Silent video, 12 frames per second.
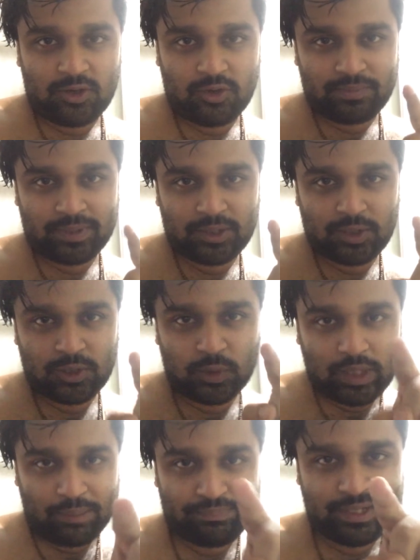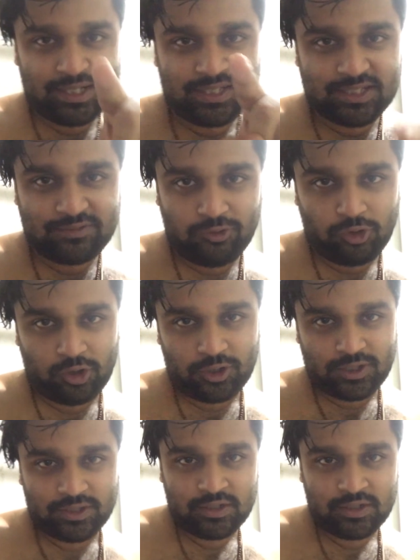home to complete this vlog